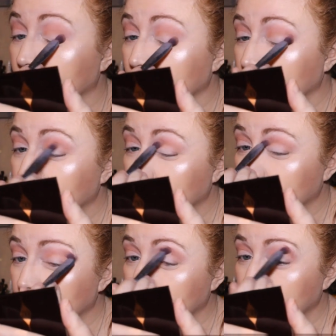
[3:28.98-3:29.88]

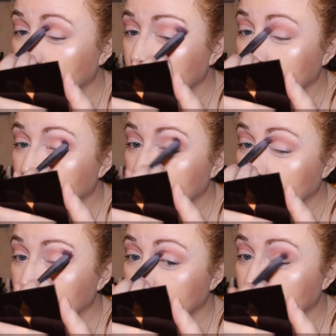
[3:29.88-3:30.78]

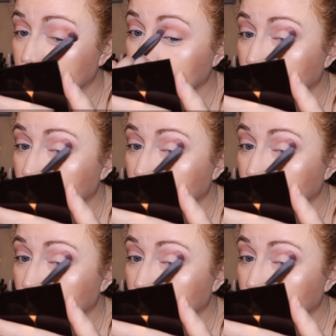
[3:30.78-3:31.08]
[no speech]